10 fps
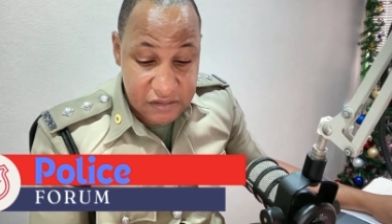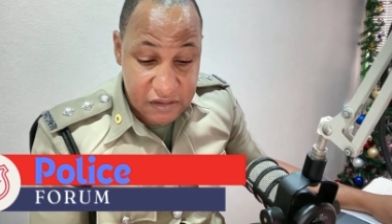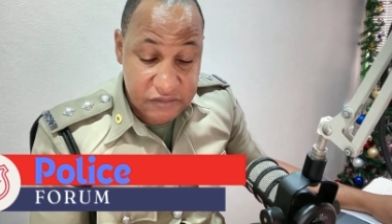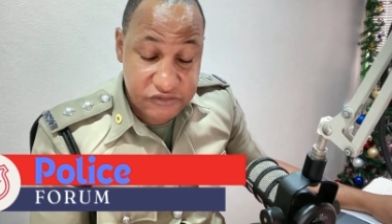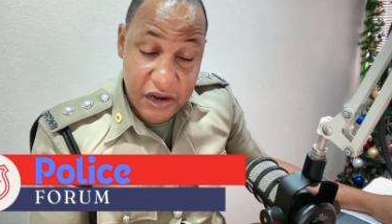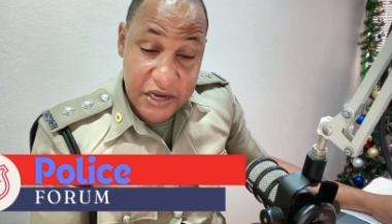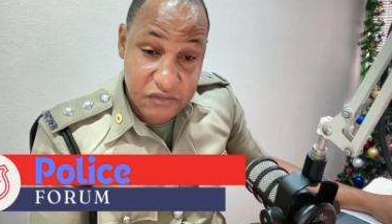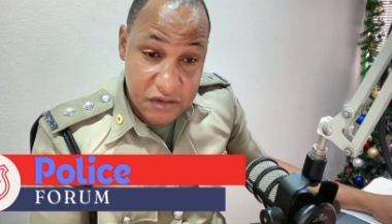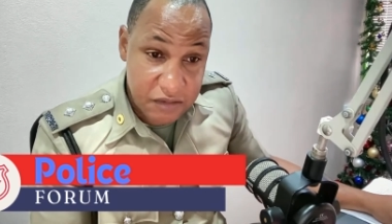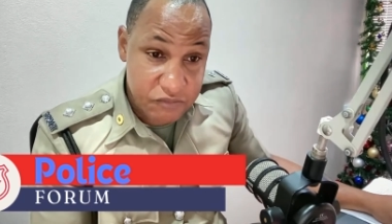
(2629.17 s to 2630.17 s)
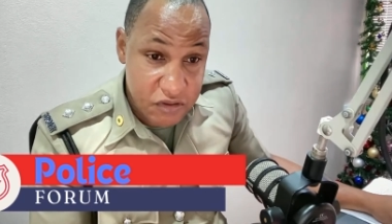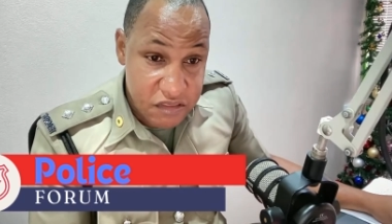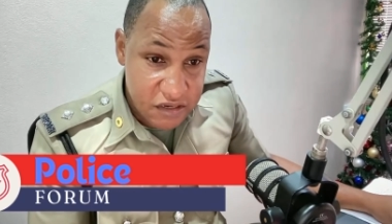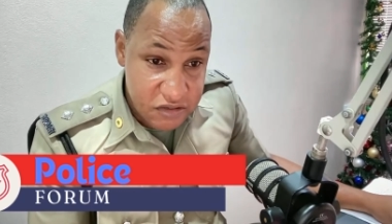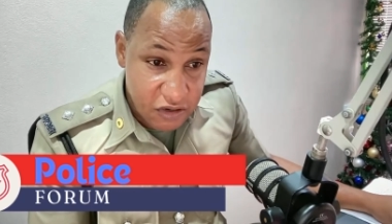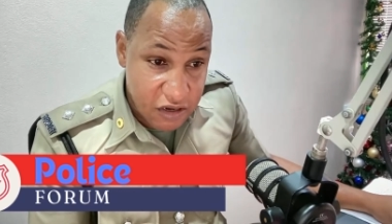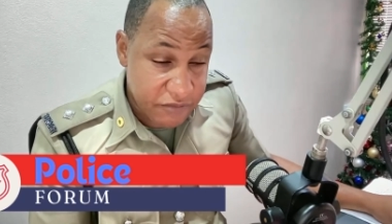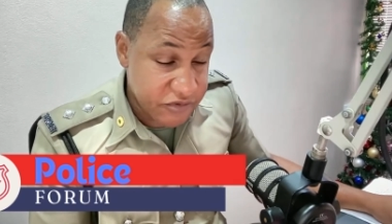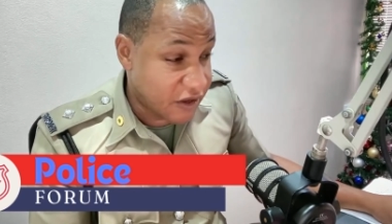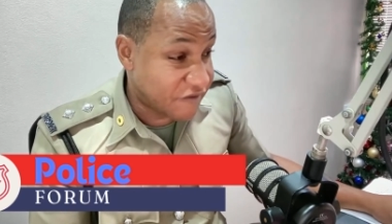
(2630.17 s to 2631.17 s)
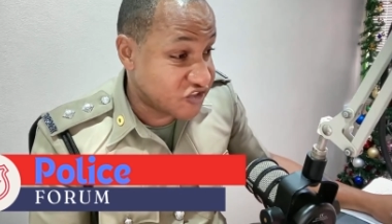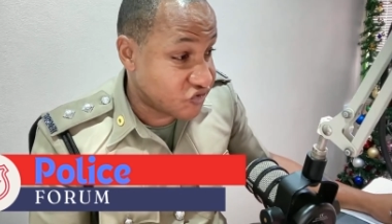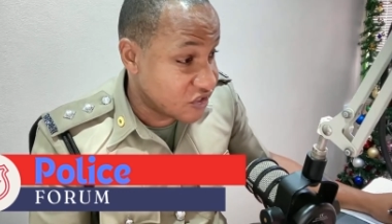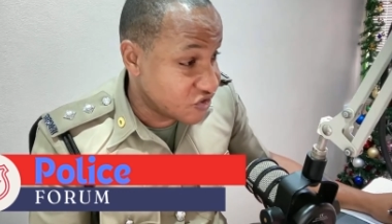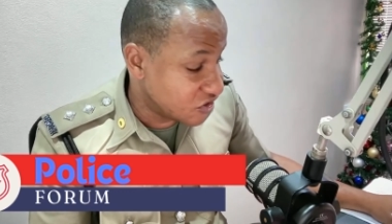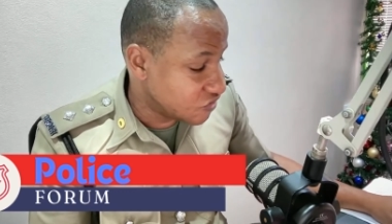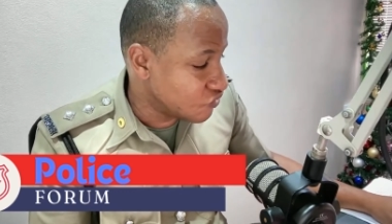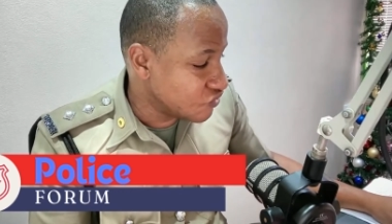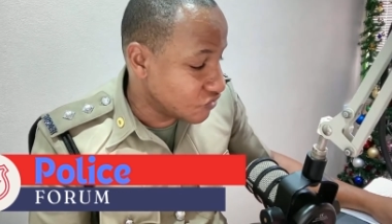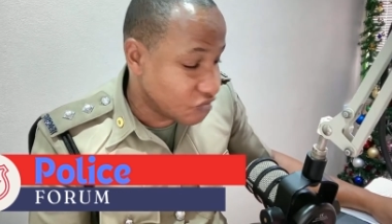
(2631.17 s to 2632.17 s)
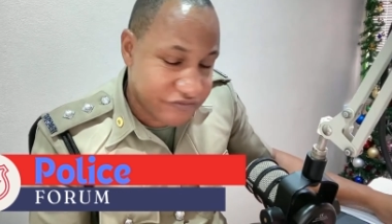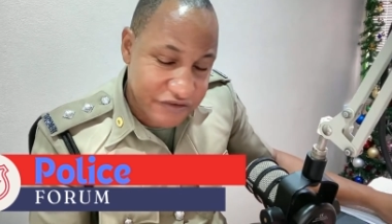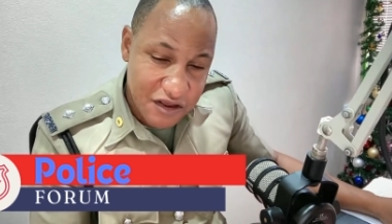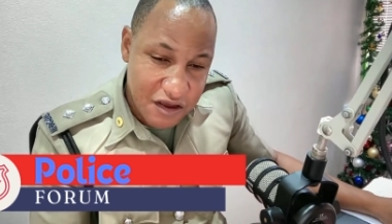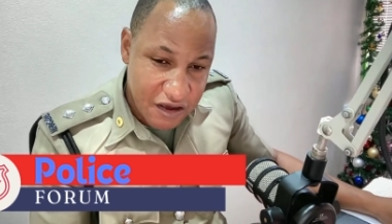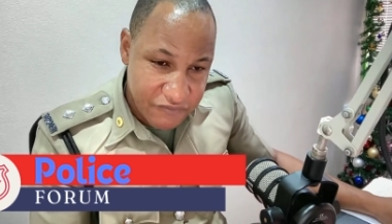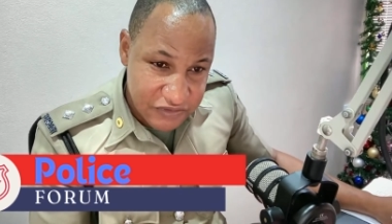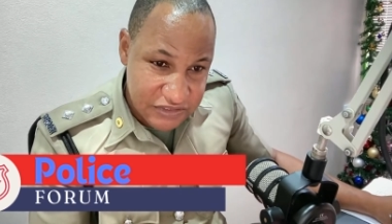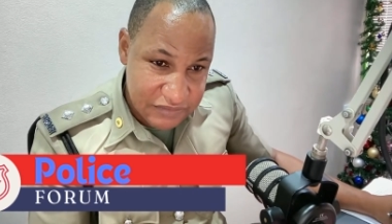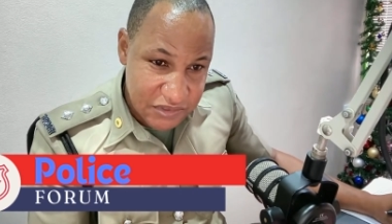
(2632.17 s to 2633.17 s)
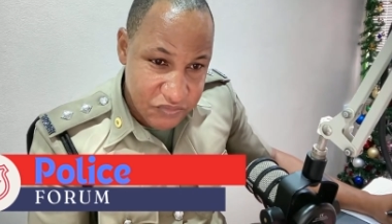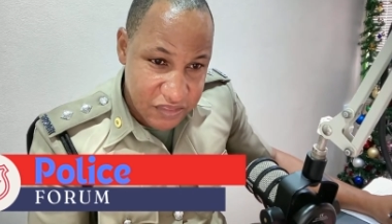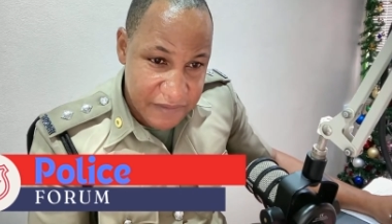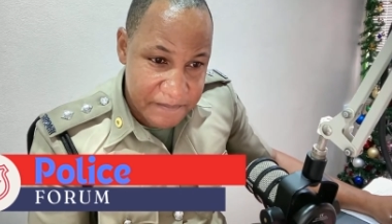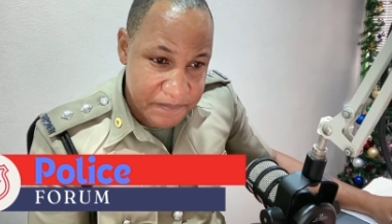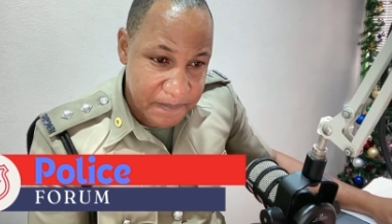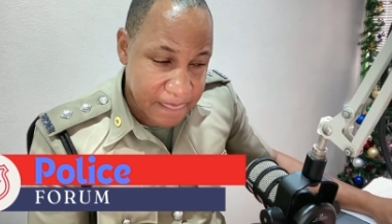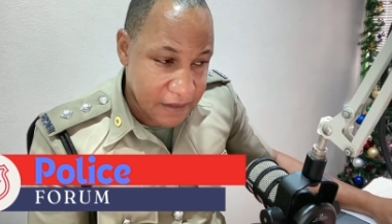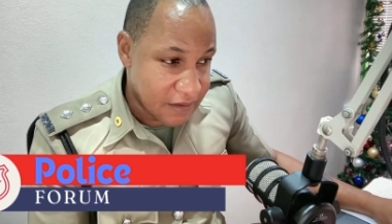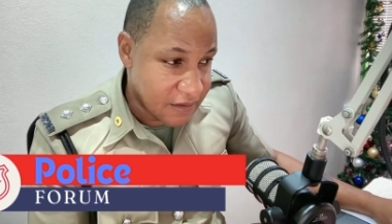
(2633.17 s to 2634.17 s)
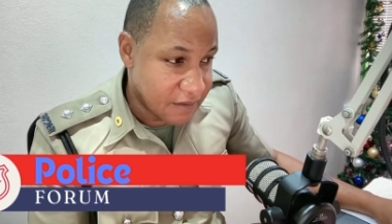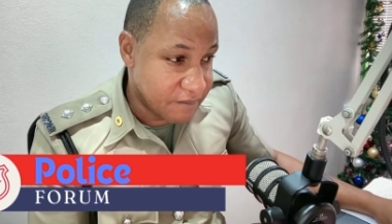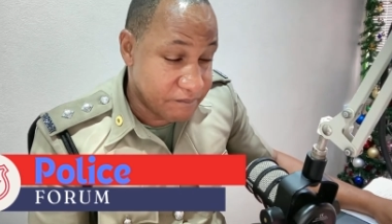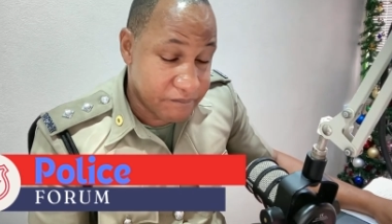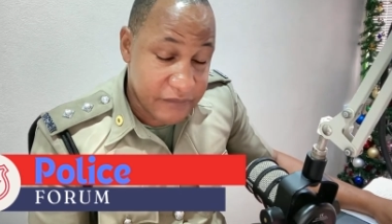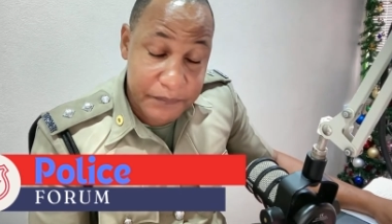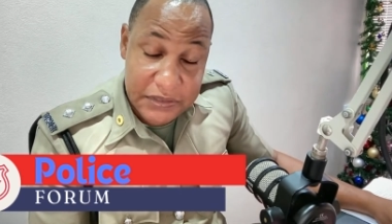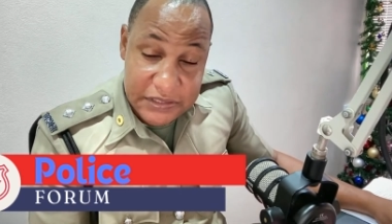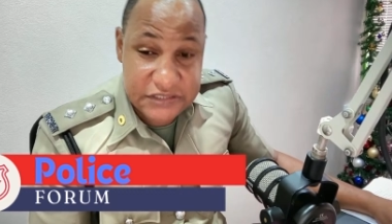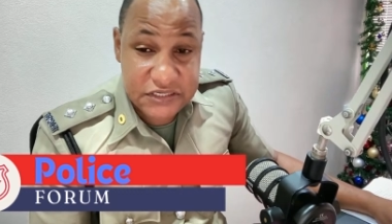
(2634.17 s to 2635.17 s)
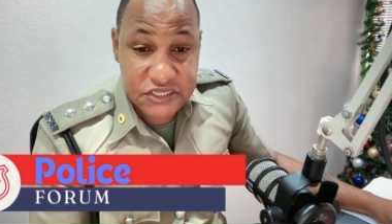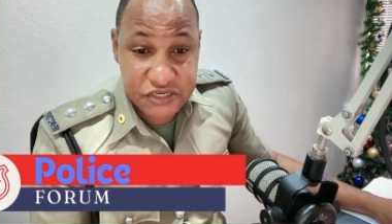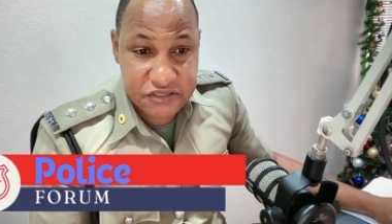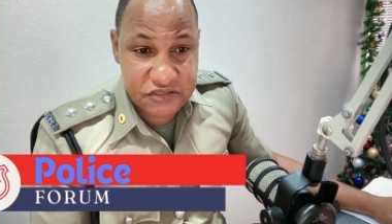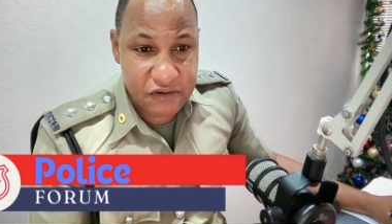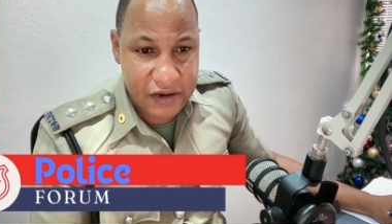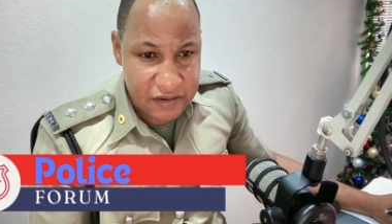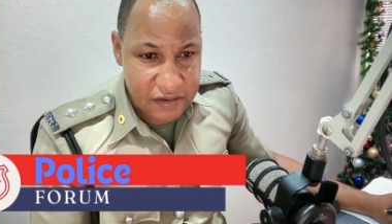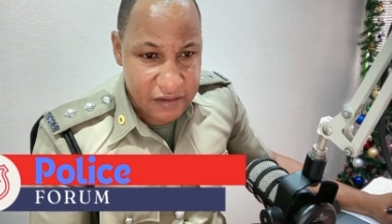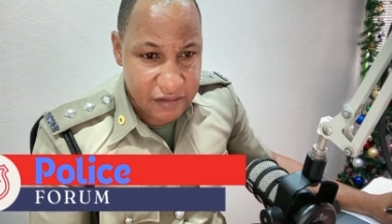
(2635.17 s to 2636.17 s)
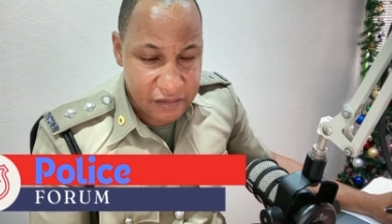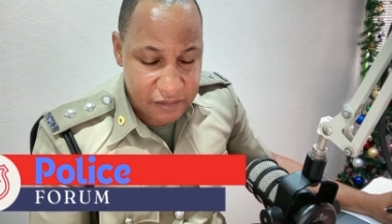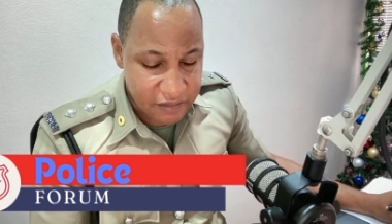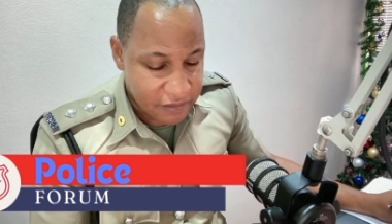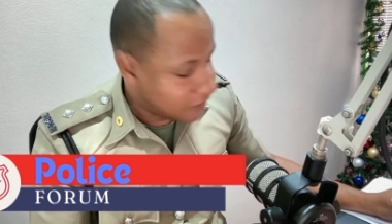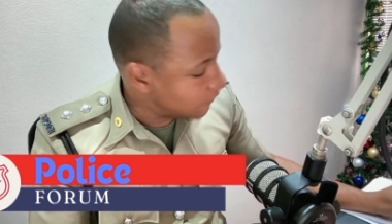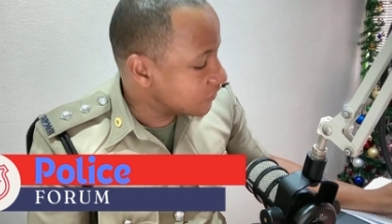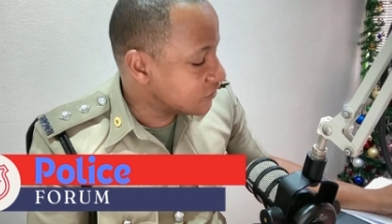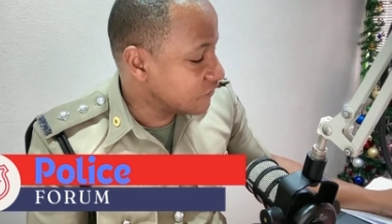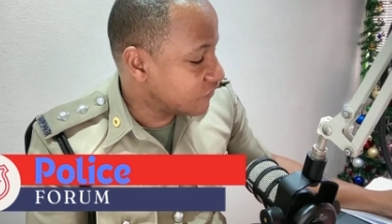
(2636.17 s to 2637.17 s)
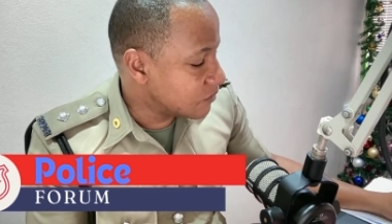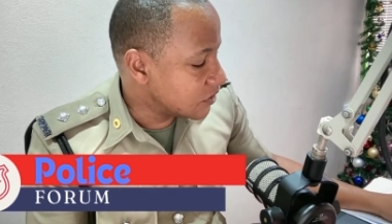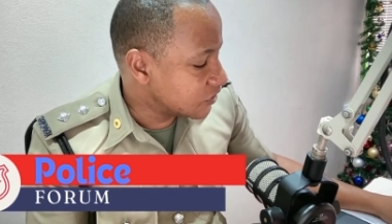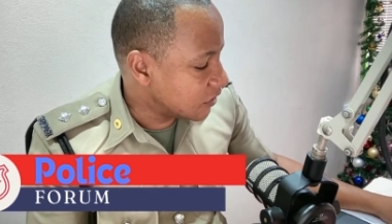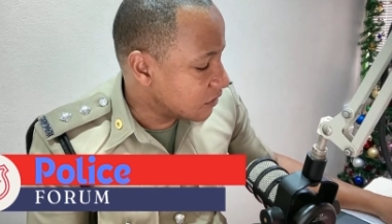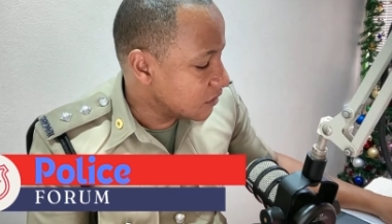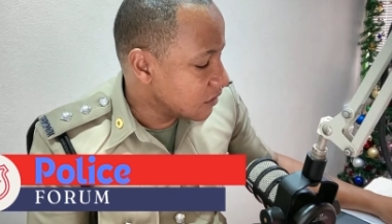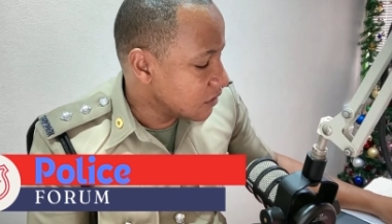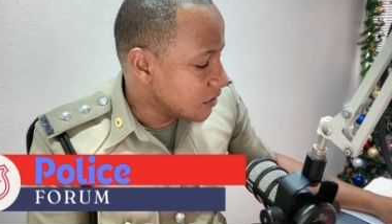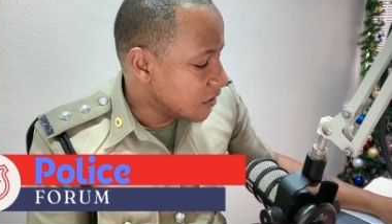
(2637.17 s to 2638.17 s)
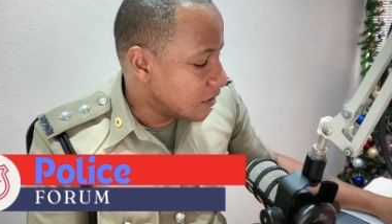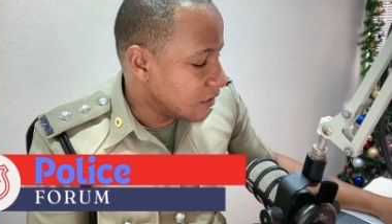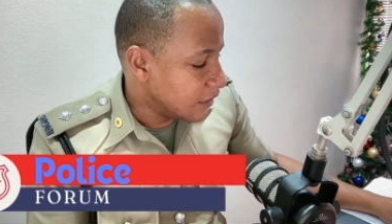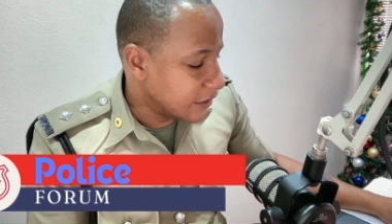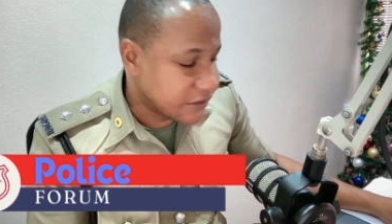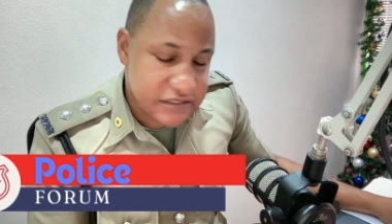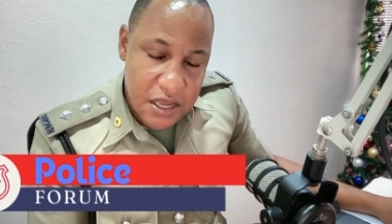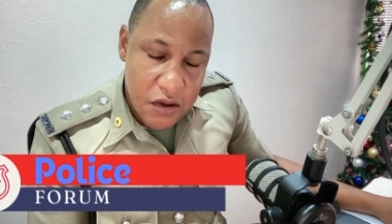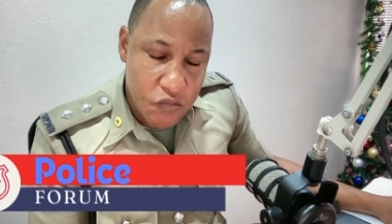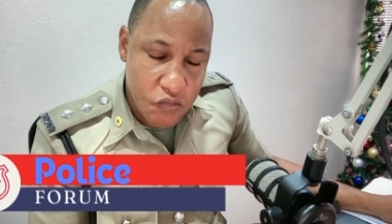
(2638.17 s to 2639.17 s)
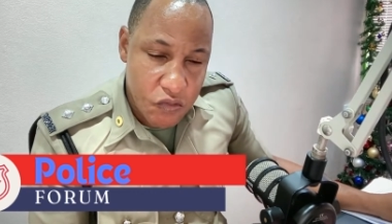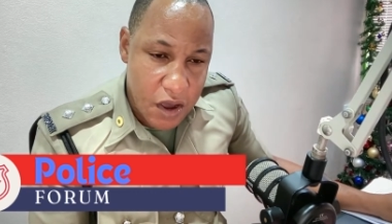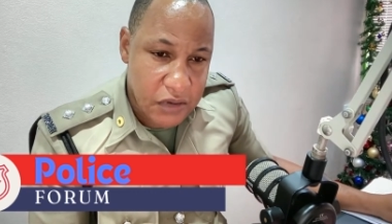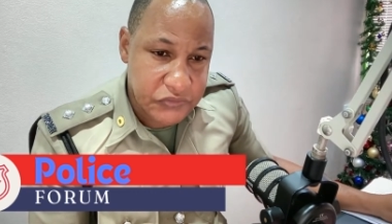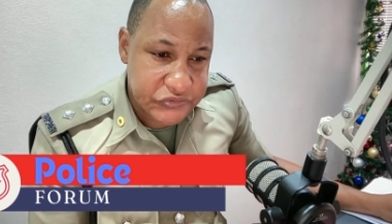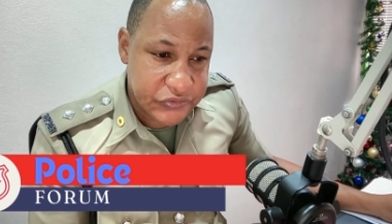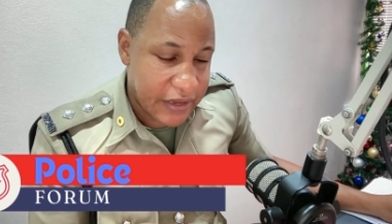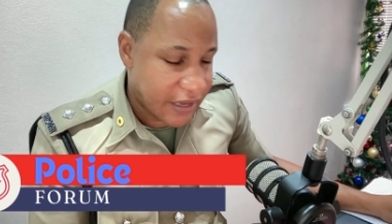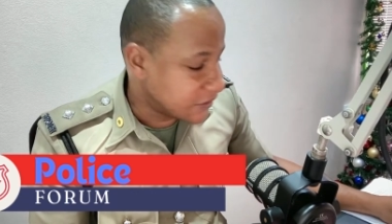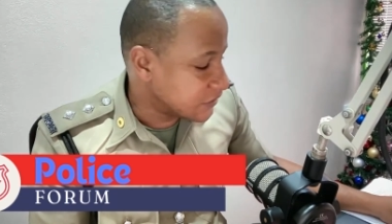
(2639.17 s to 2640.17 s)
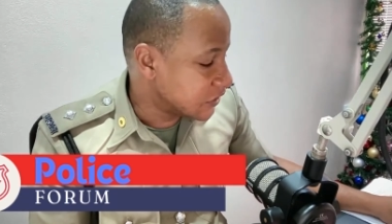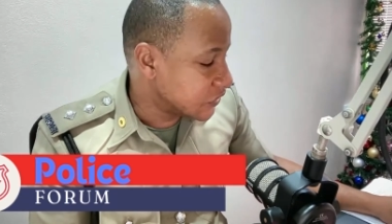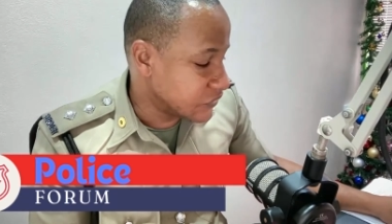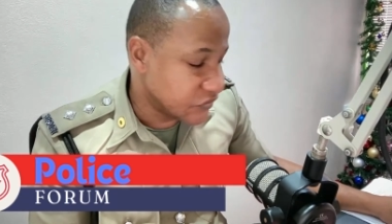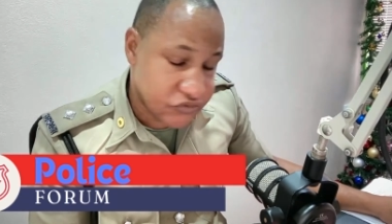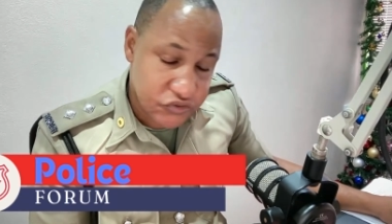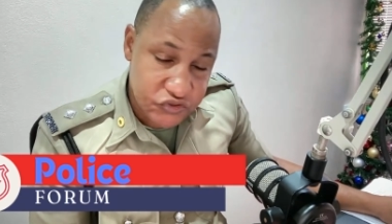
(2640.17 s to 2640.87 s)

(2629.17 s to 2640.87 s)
trying to come within your community, you have strangers who you don't feel comfortable with, the police station is right there. Give us the information. Let us now go out to execute those search